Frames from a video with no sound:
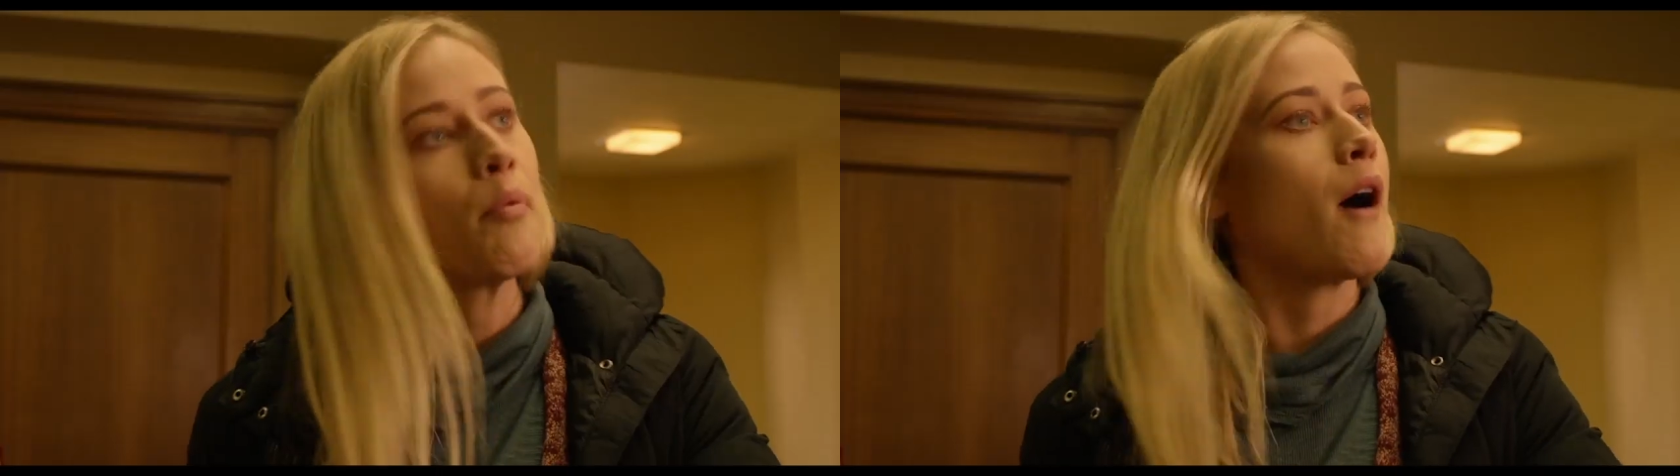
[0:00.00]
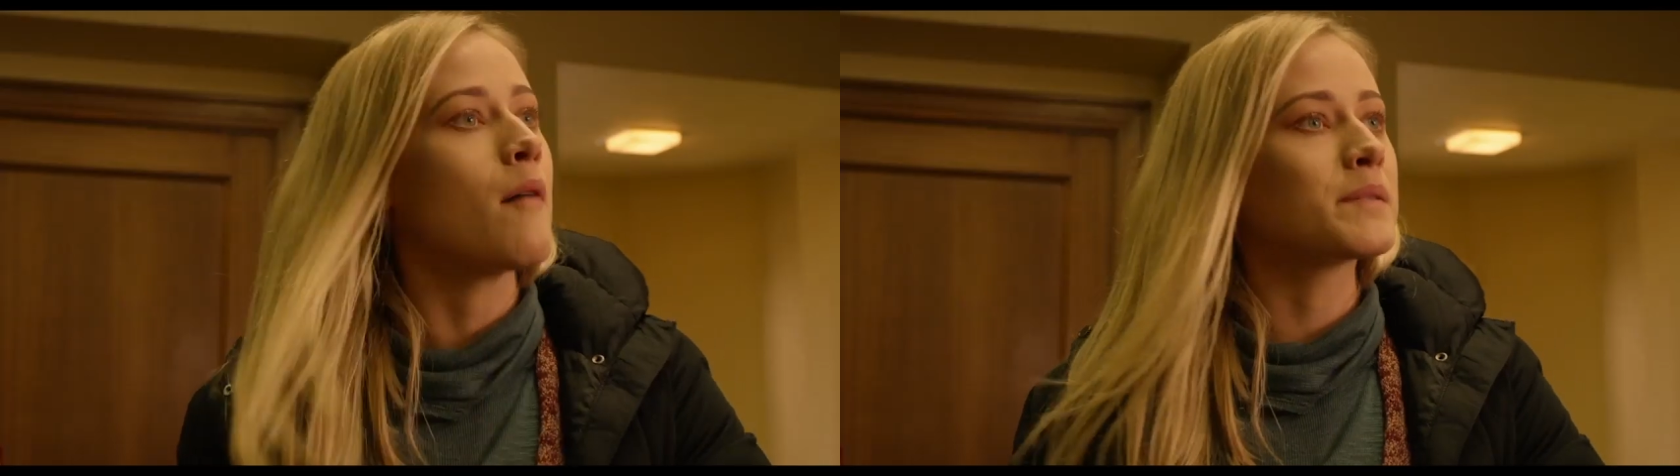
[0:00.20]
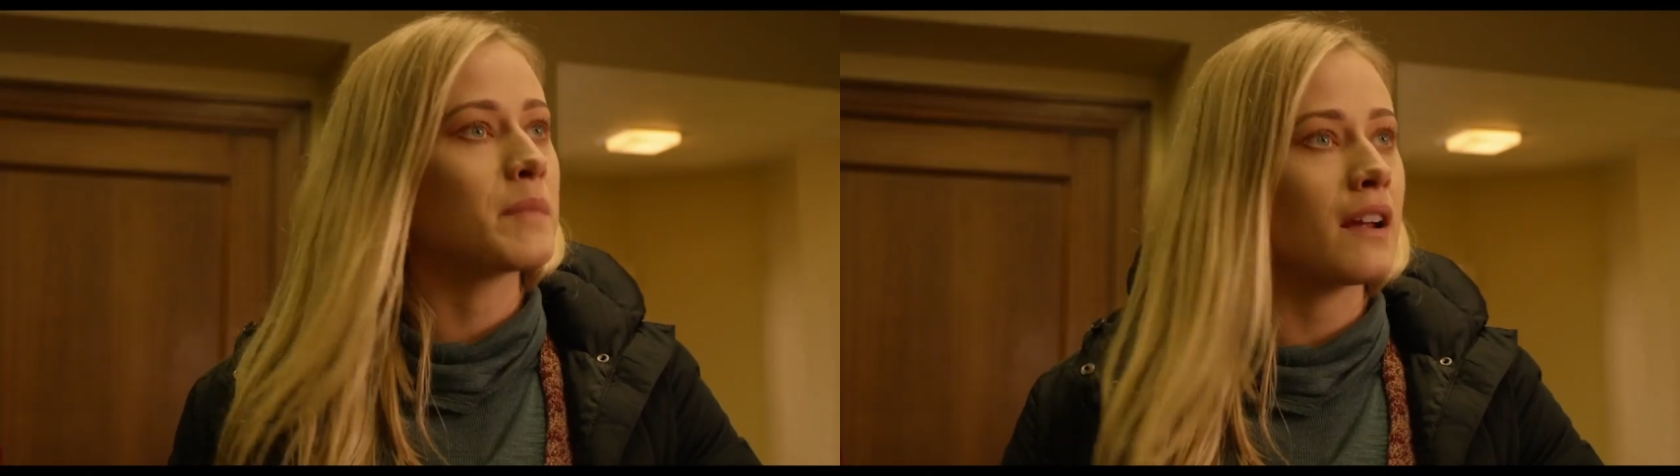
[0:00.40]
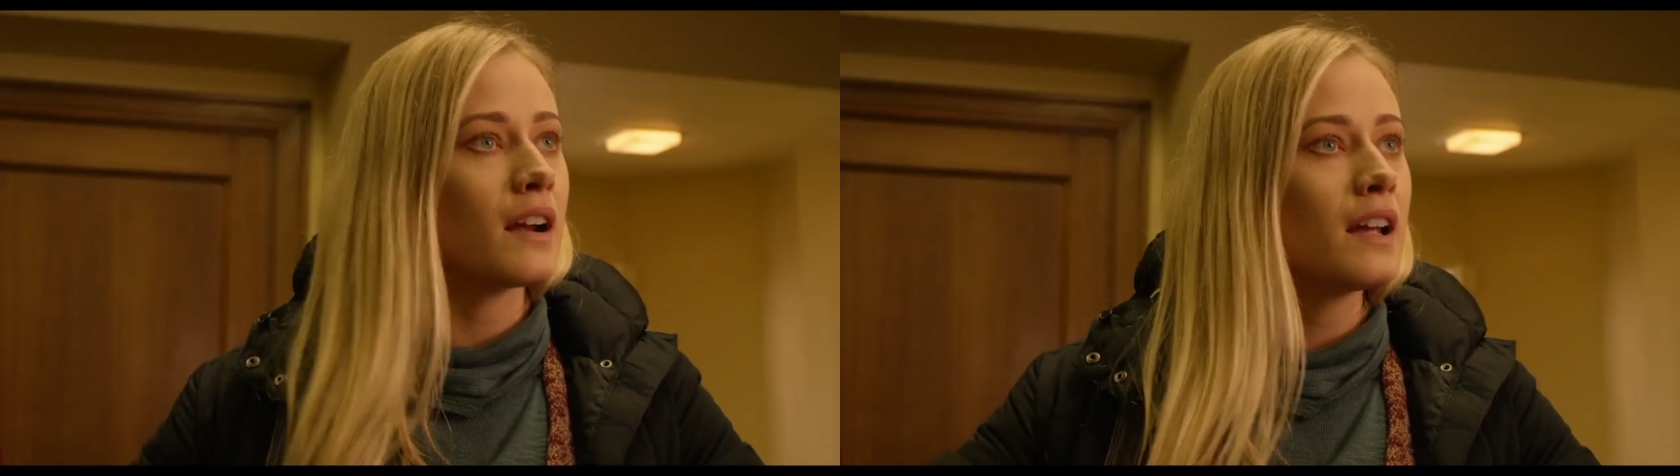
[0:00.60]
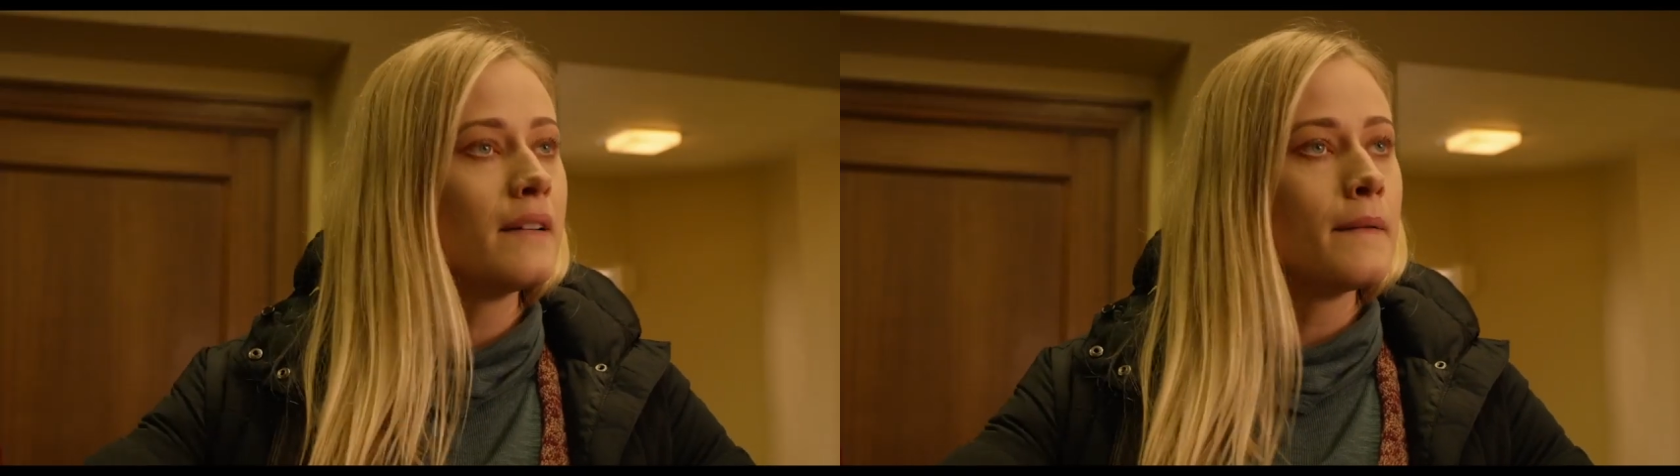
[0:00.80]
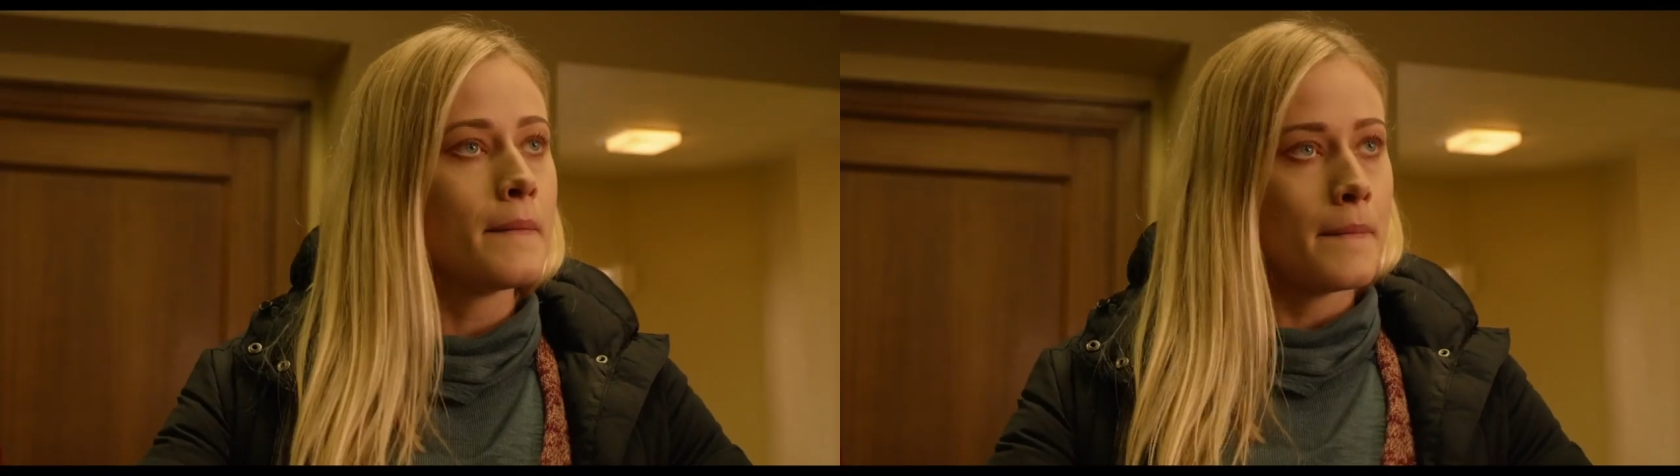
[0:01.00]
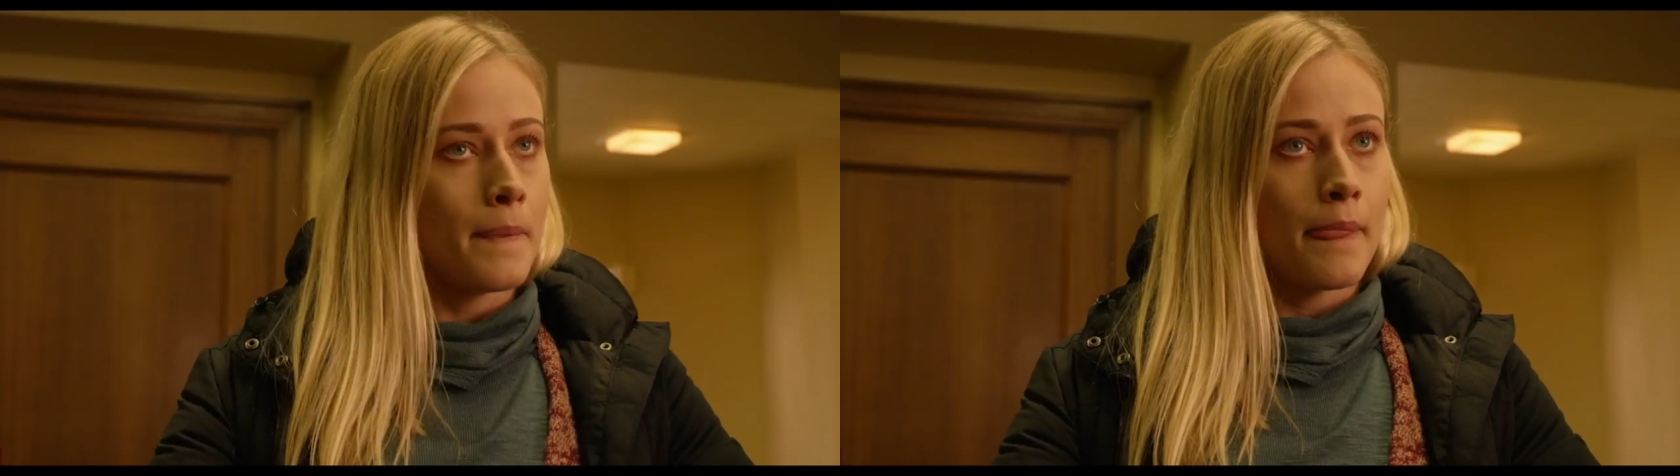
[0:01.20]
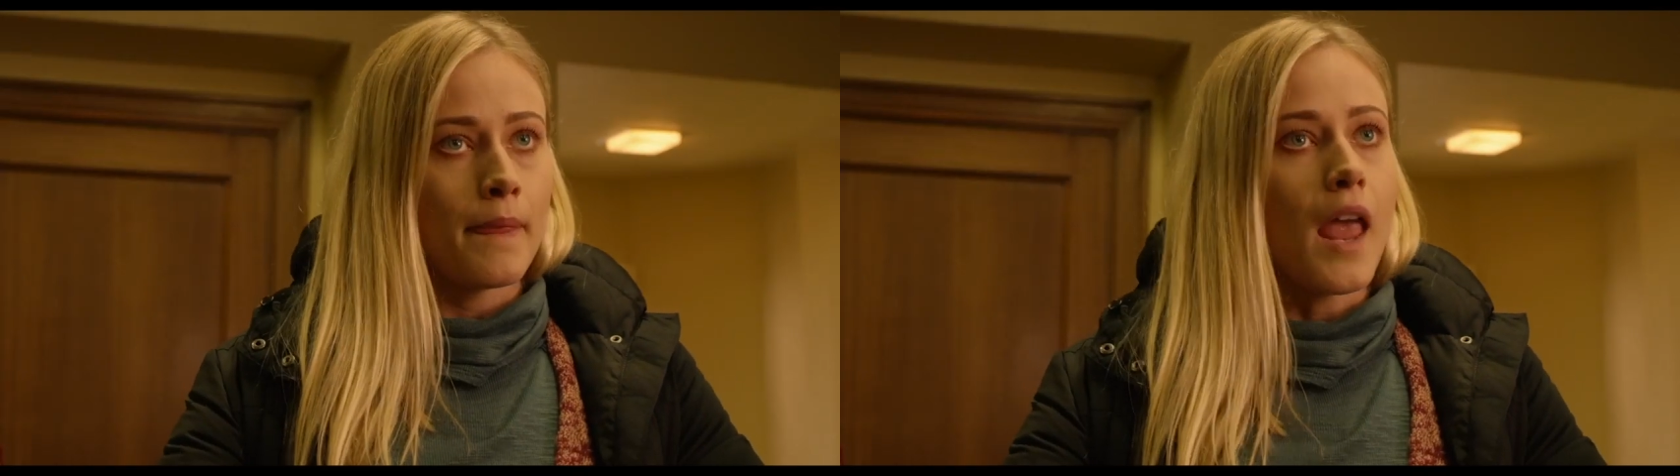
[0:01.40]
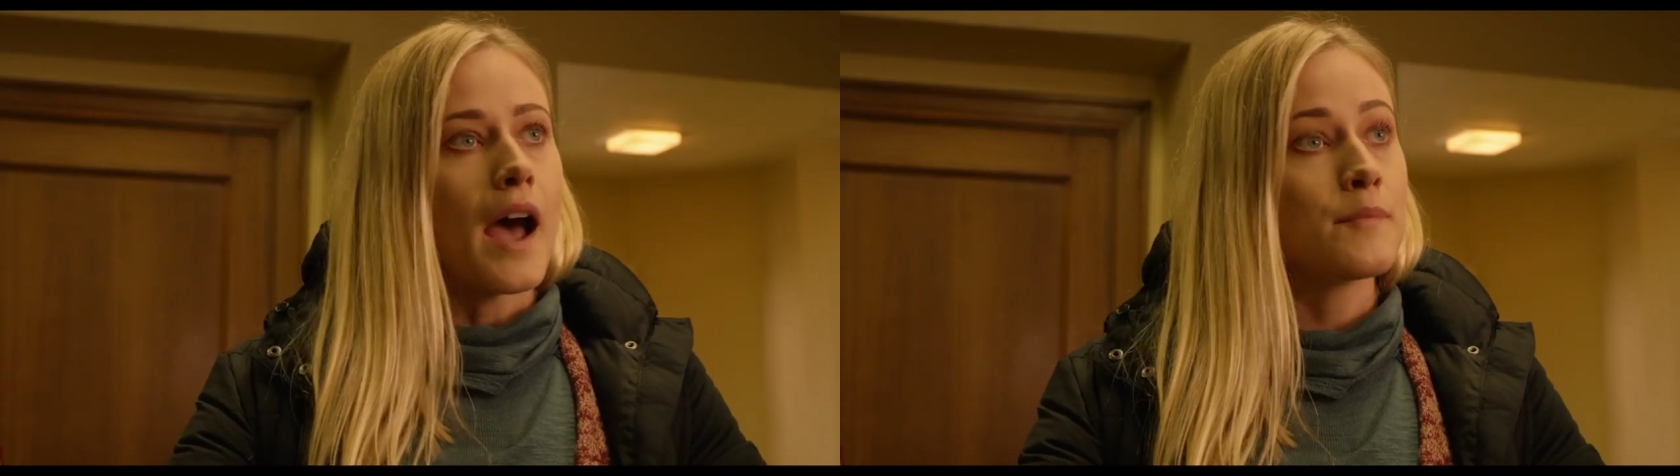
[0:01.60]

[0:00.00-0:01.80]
a problem here. I'm